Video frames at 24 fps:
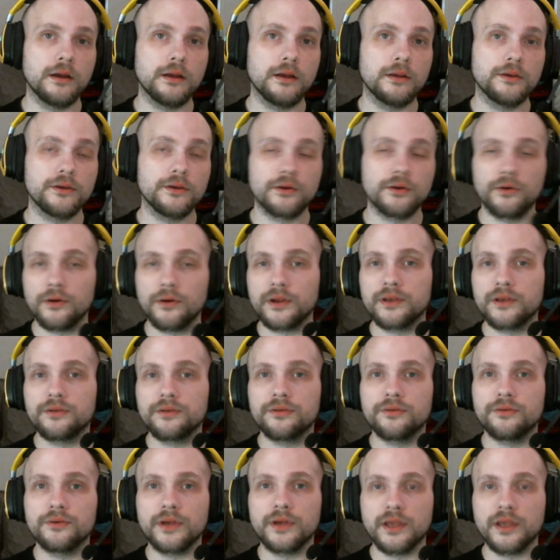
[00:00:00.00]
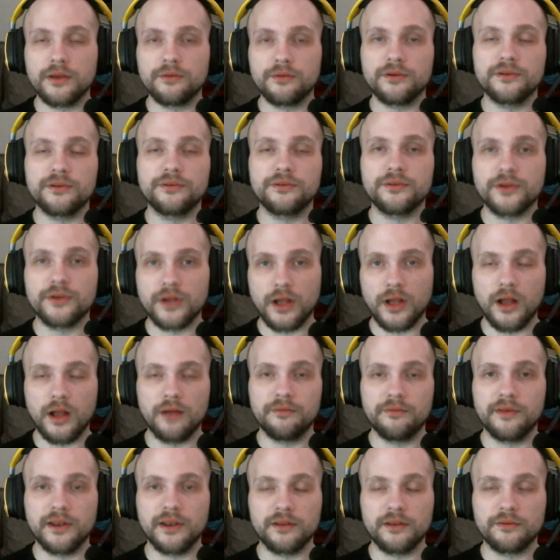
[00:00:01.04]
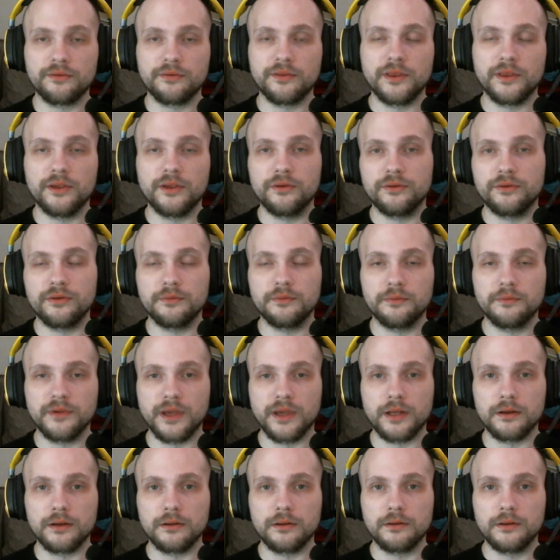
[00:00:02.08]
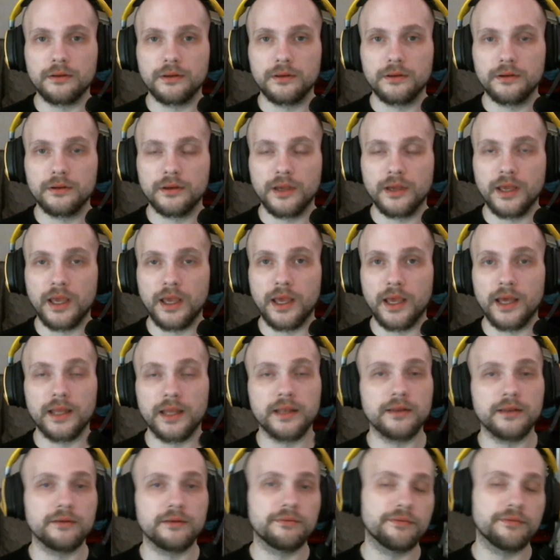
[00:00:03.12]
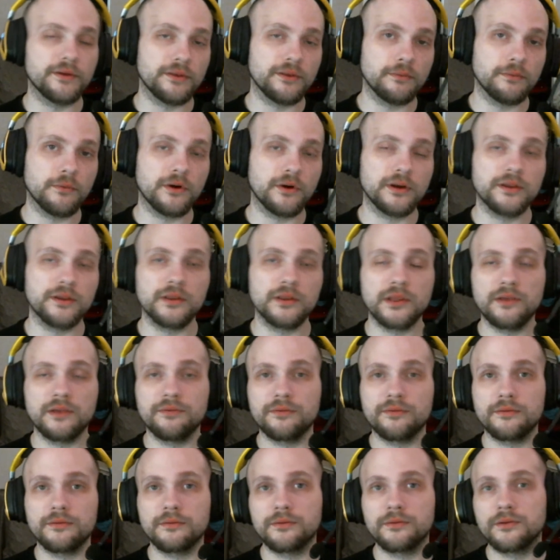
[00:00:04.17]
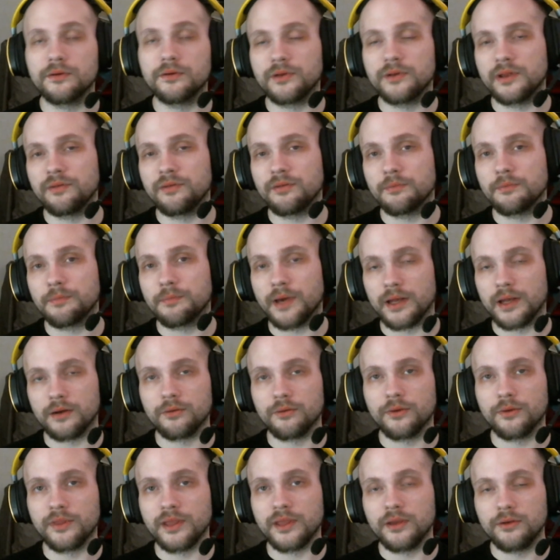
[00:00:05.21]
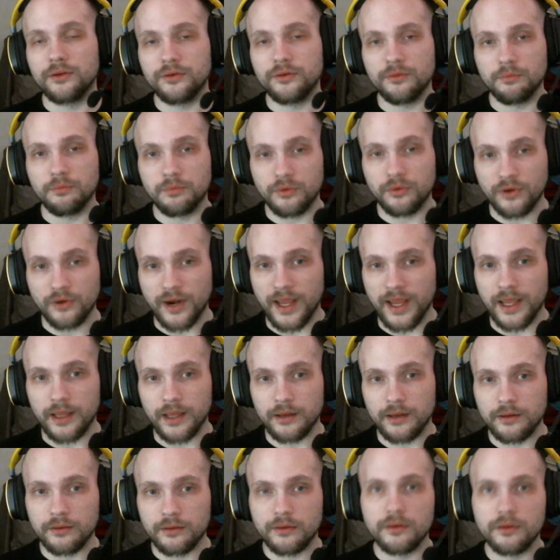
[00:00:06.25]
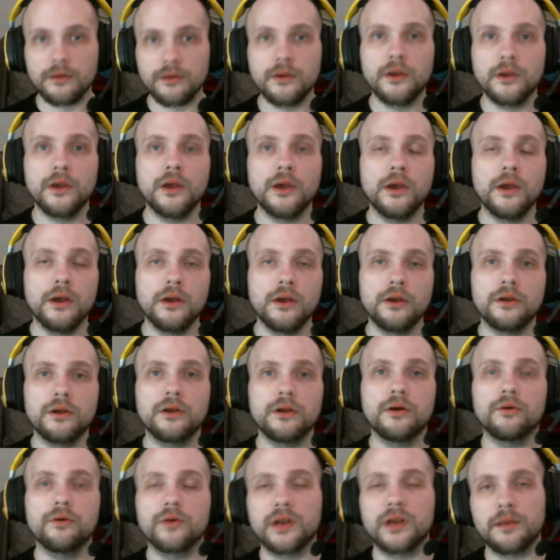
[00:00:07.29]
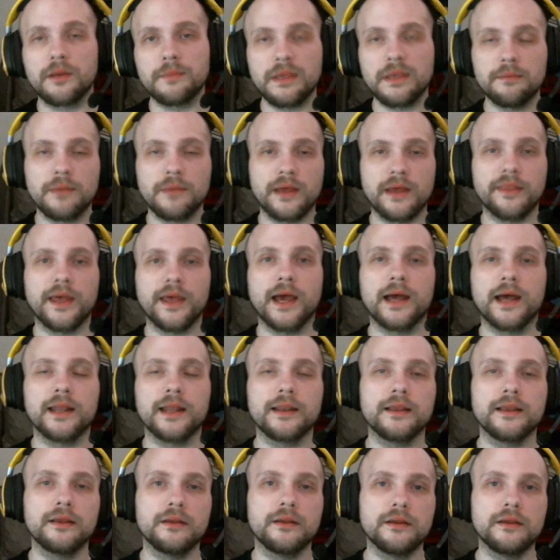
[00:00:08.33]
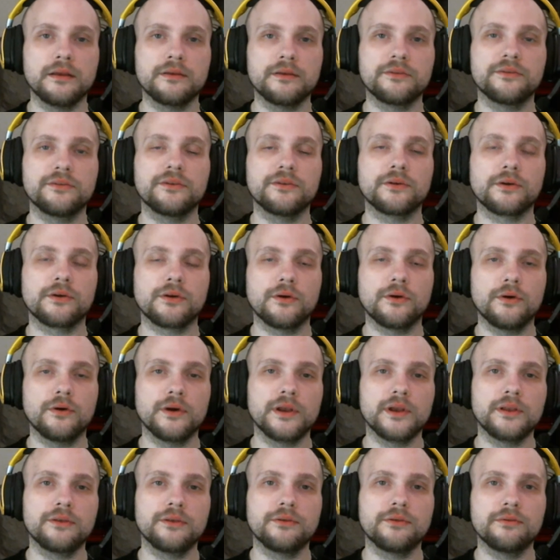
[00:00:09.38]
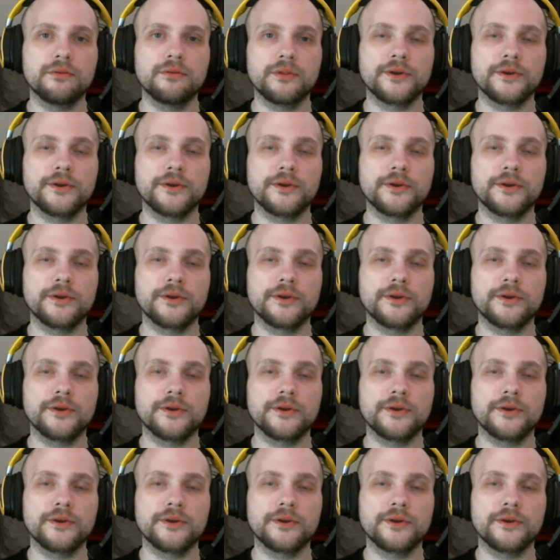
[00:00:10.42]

you're going to increase your confidence with a YouTube channel. And furthermore, you'll do it even better with a YouTube brand. What I mean by that is you're going to